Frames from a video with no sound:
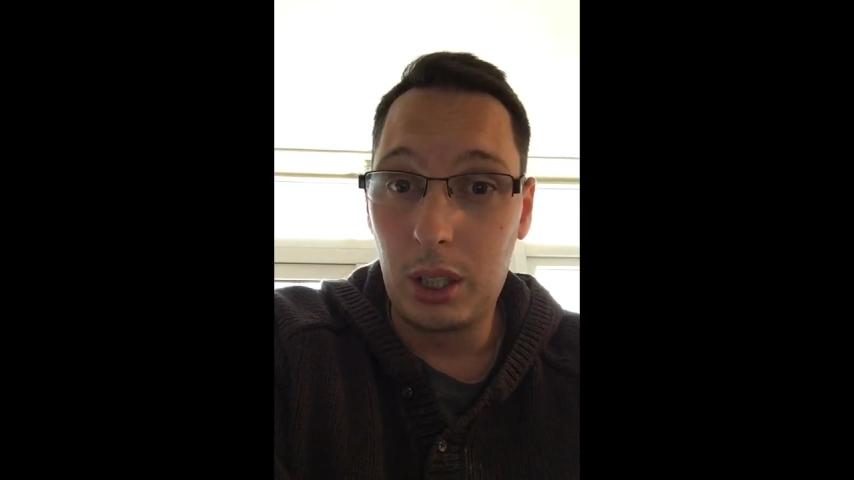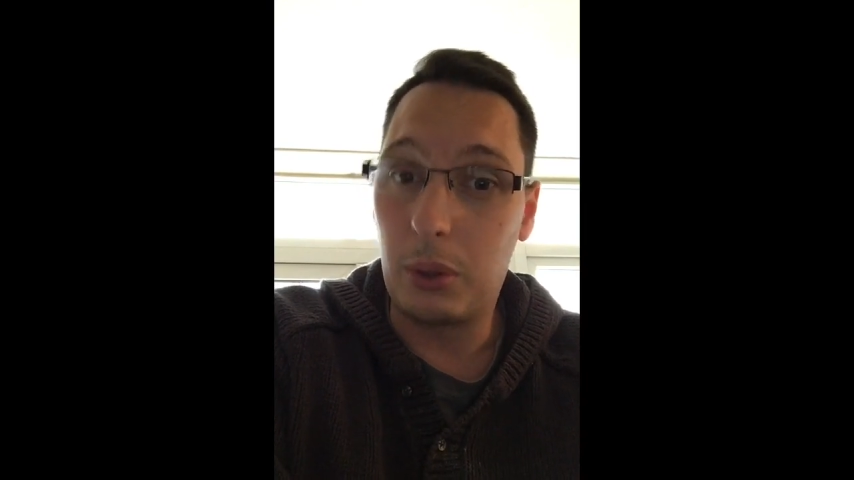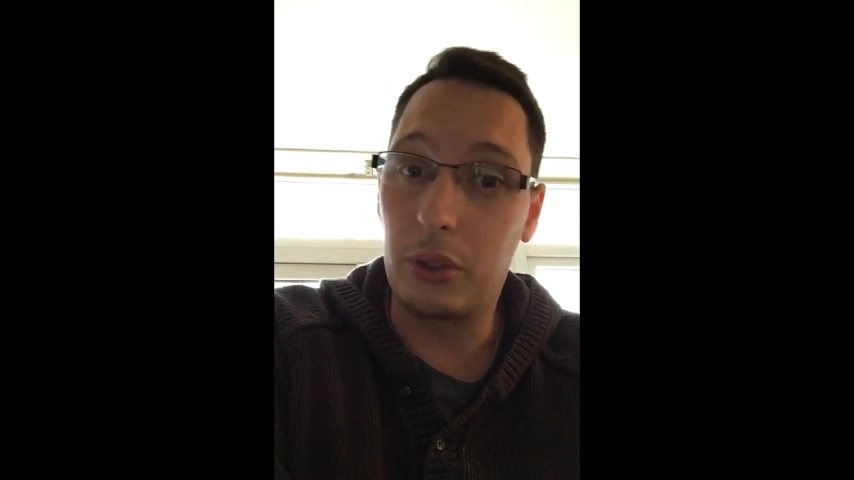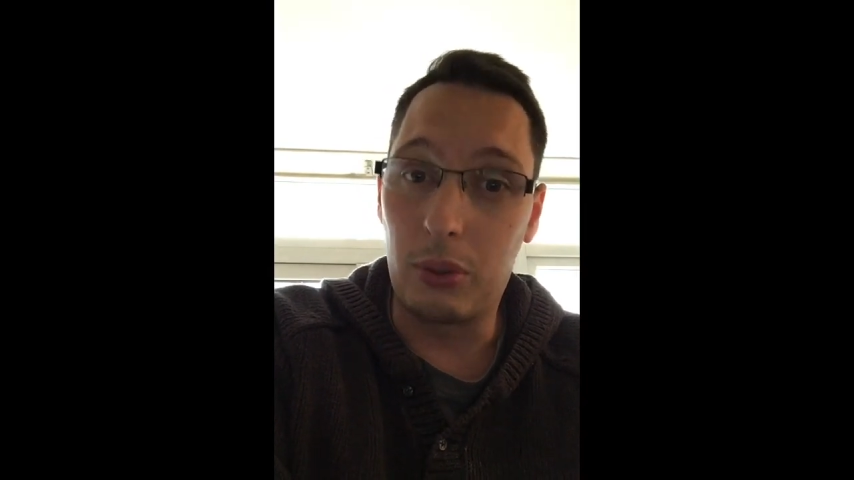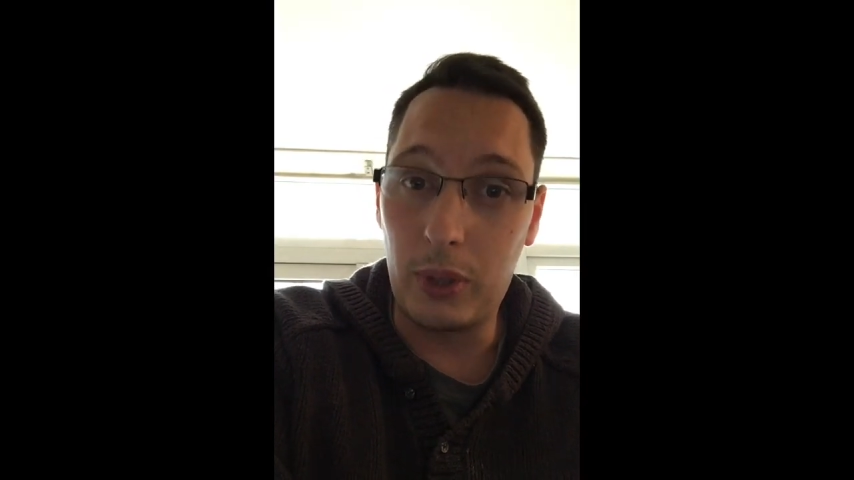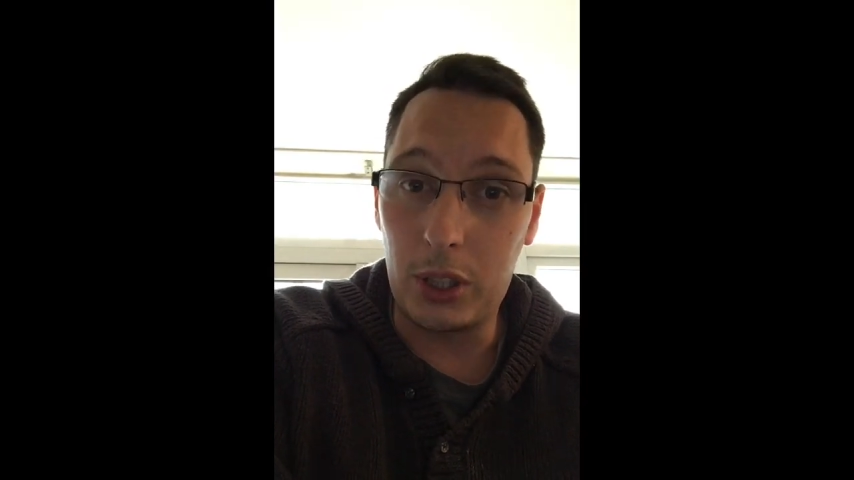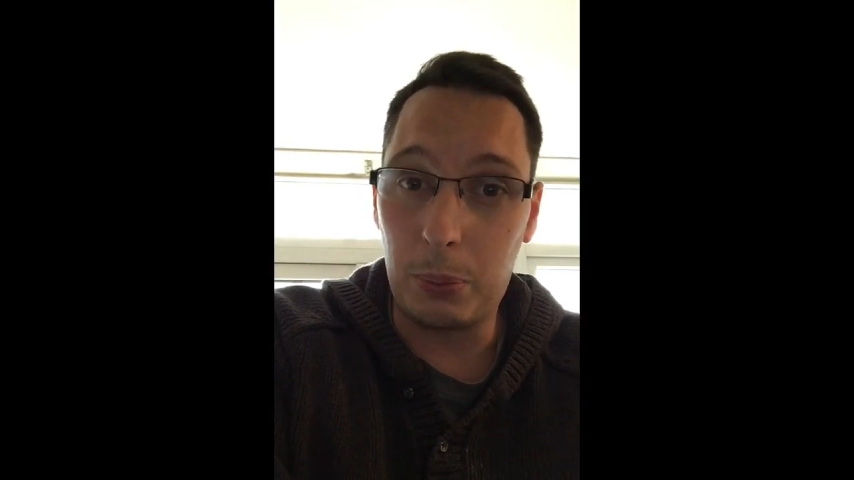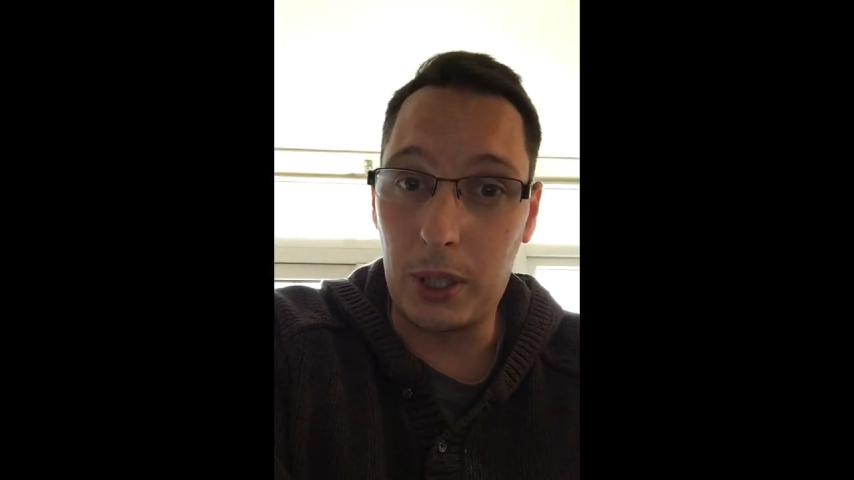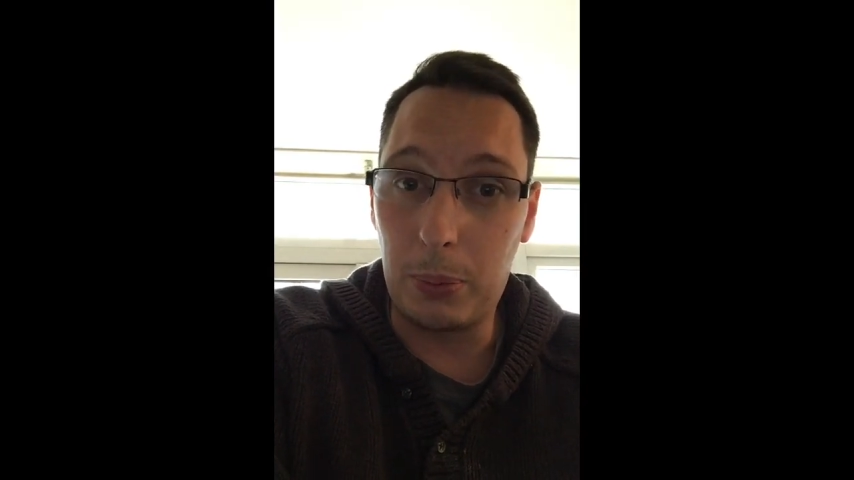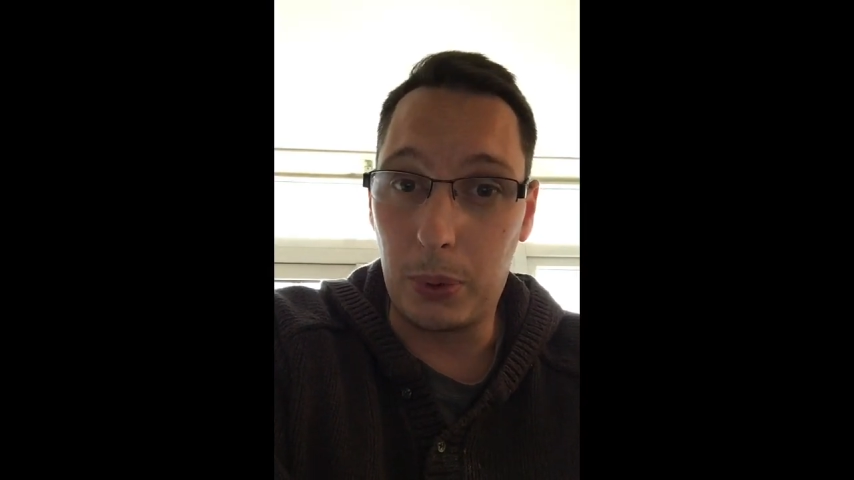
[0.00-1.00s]
Whereas the rich
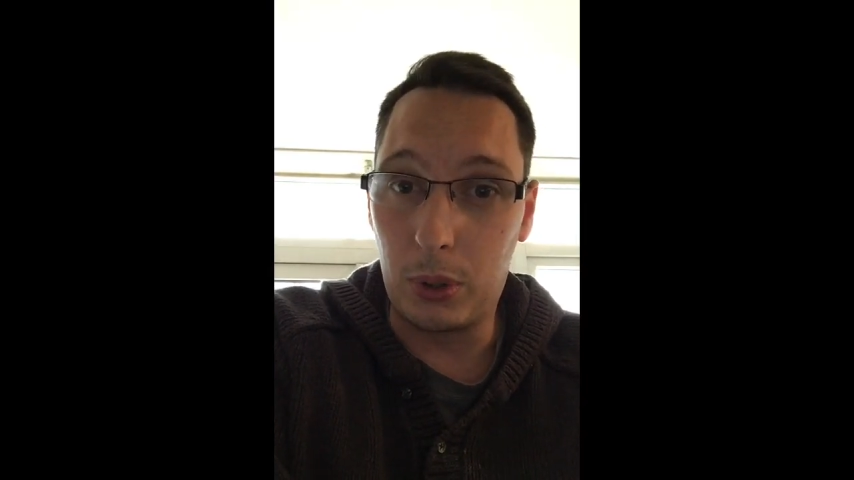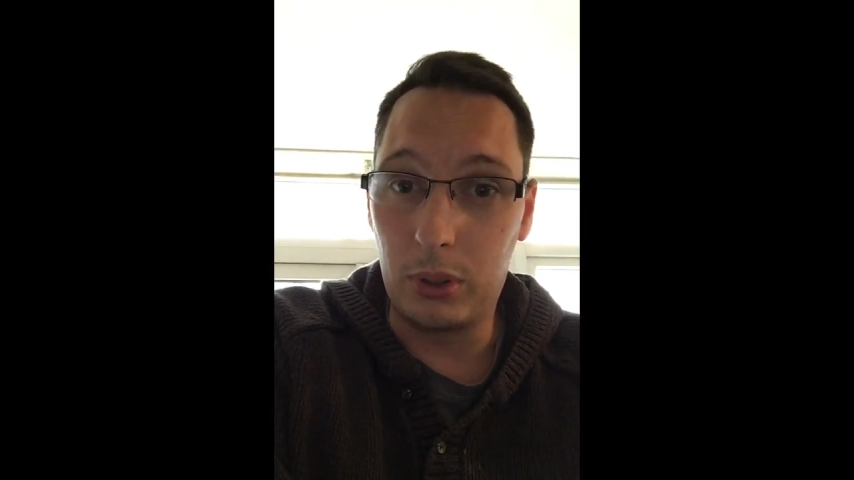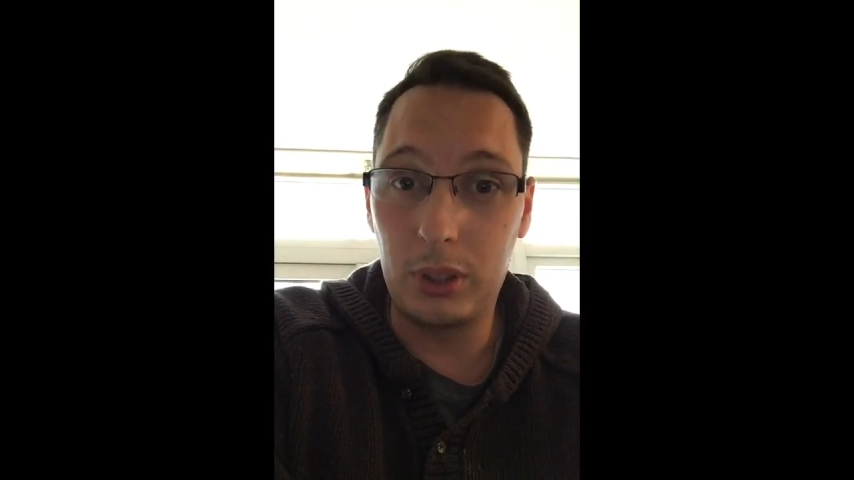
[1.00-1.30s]
people,